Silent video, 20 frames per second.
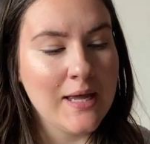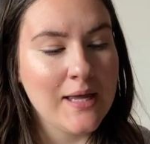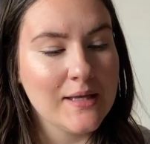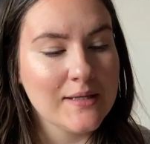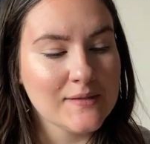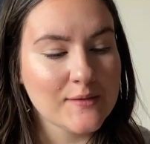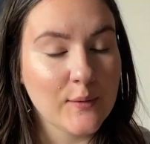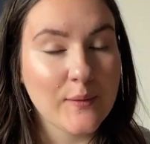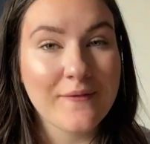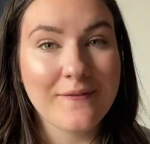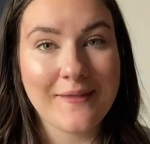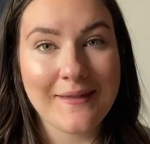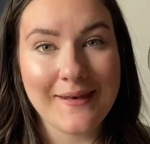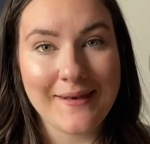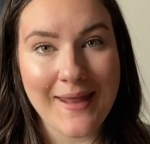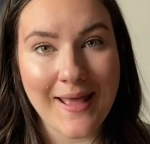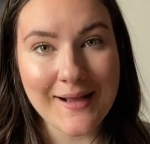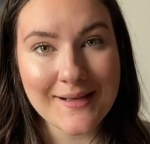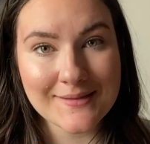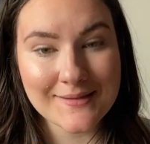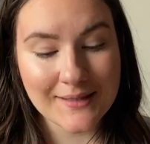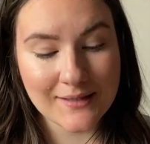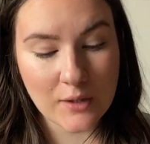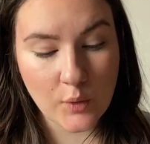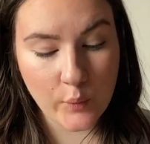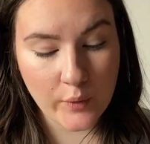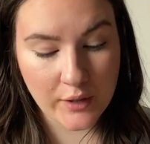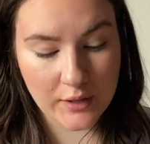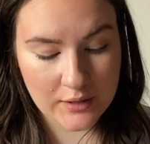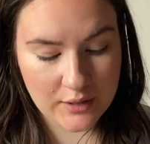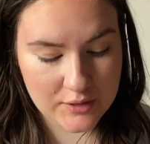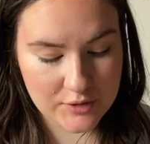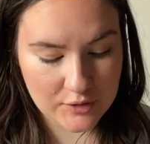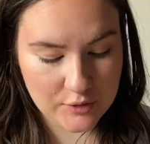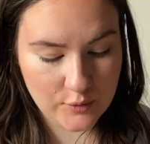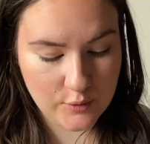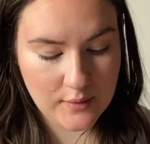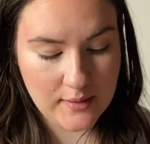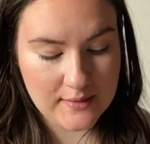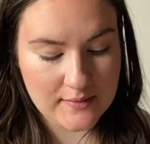So the next thing that we're gonna
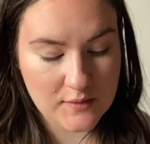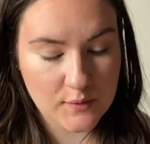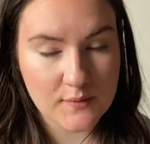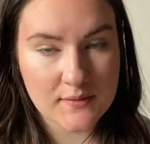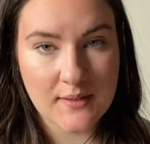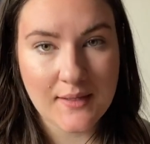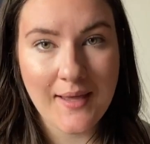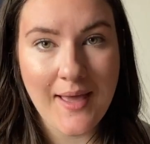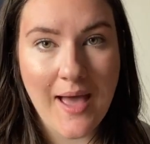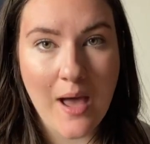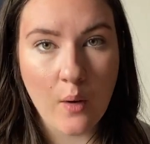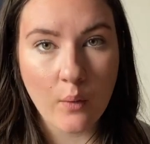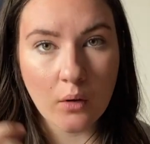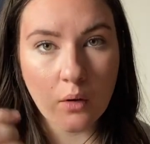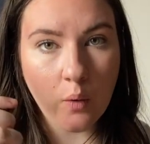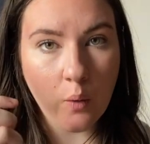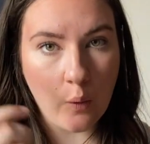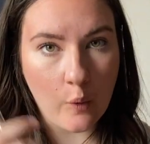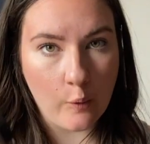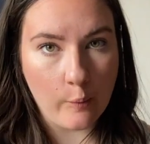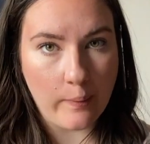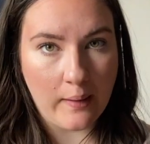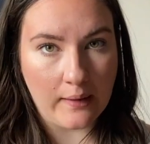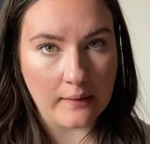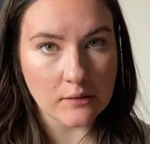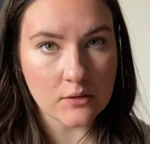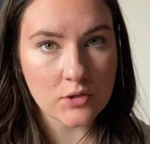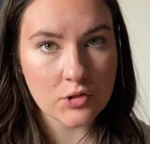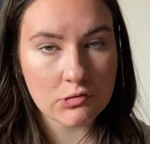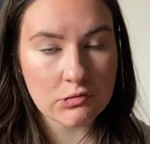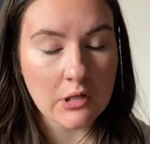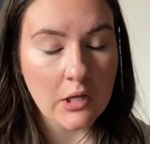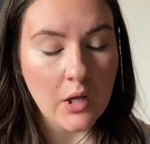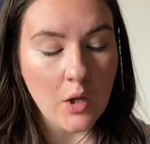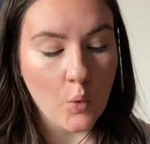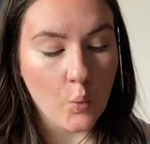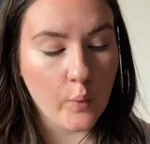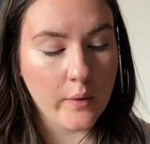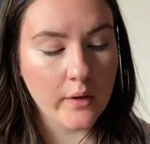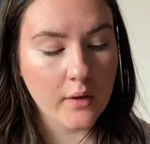do is using our hole punch.
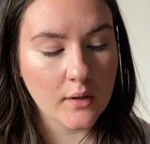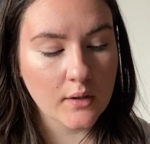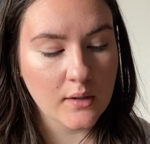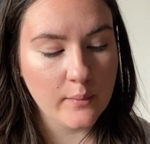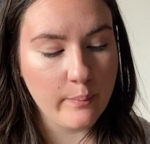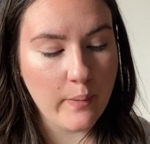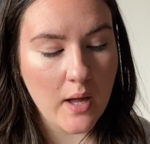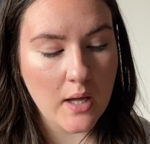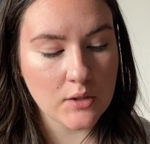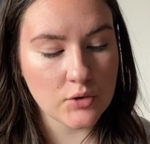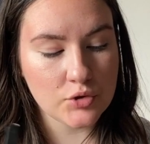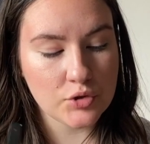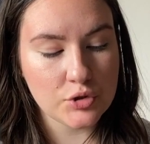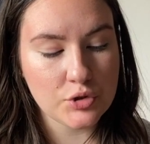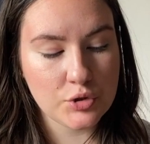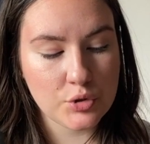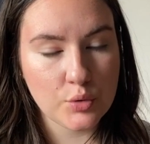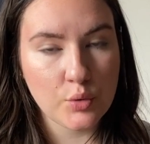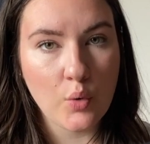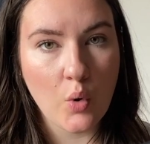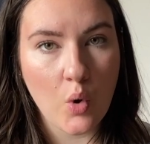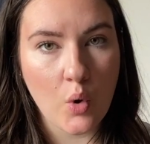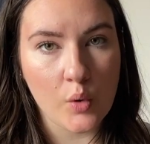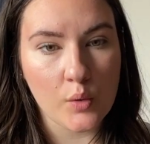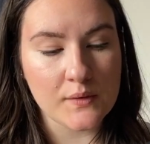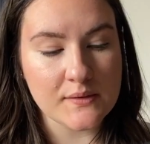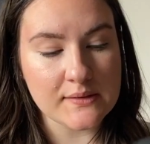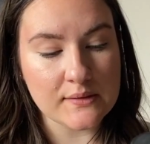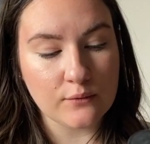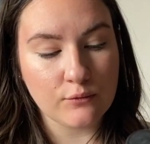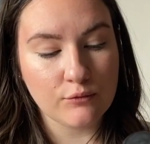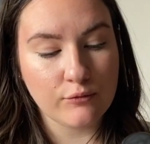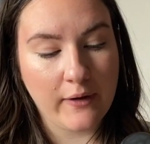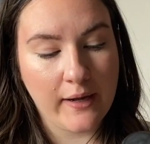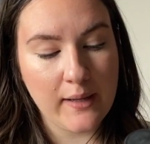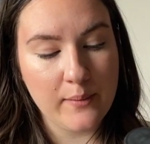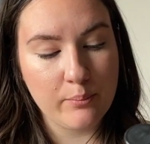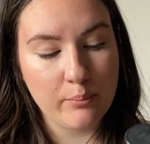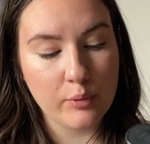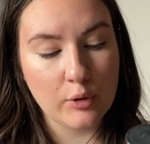We are gonna punch 2 holes
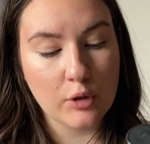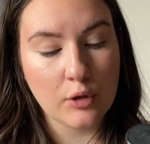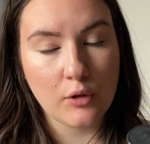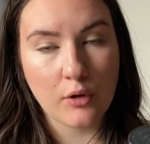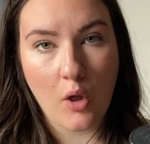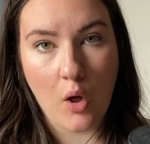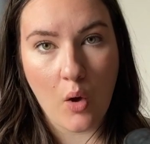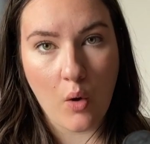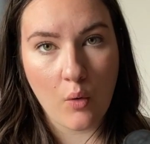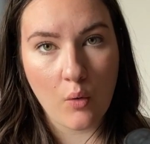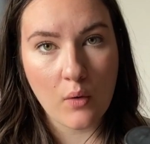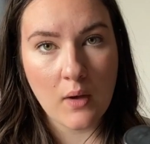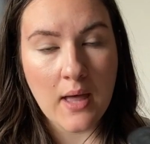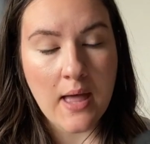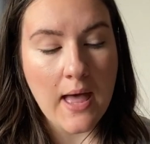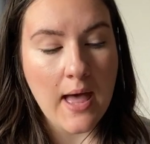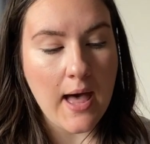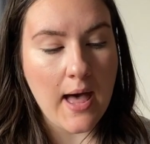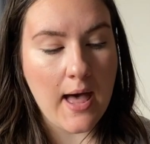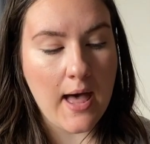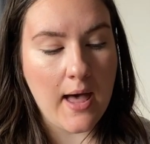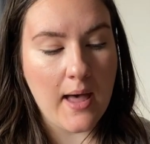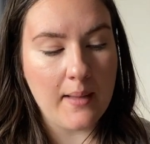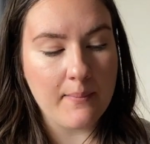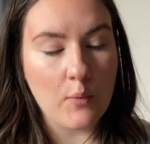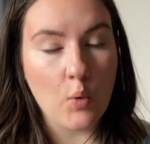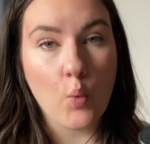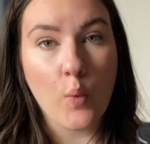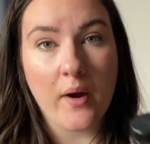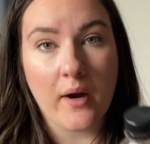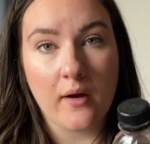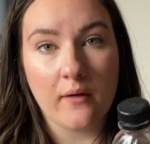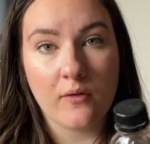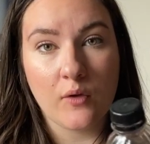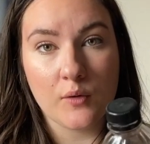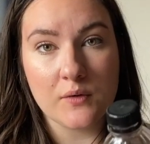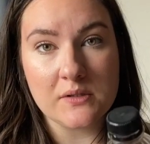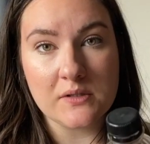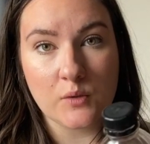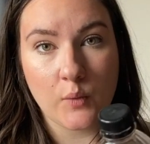right below where
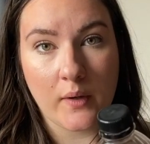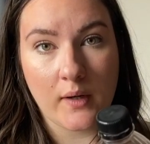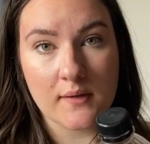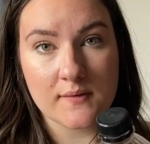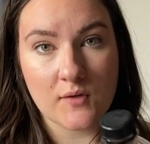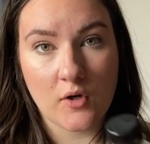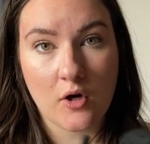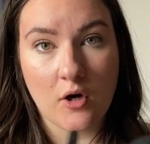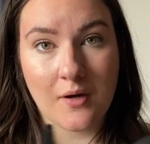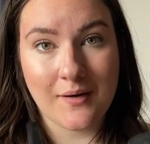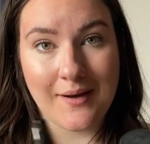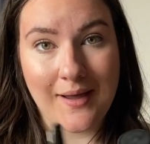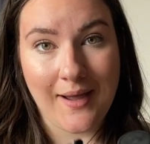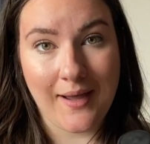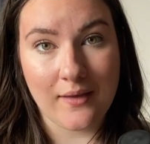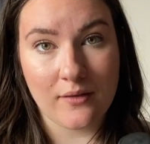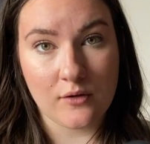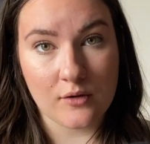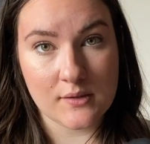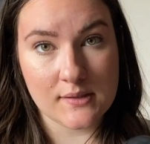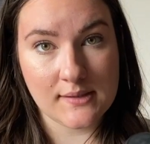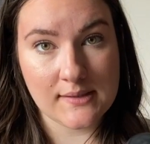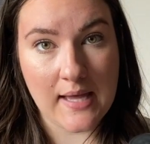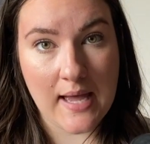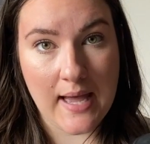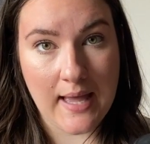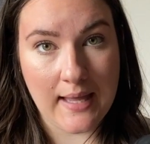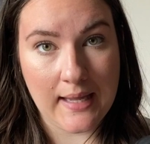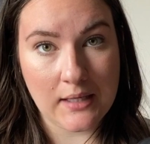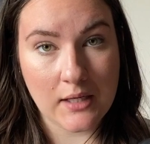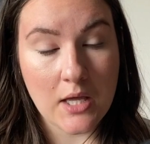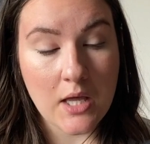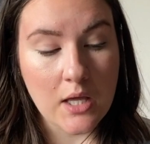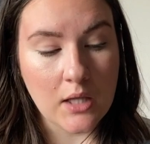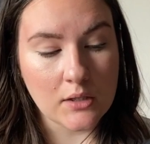those squares are on either side.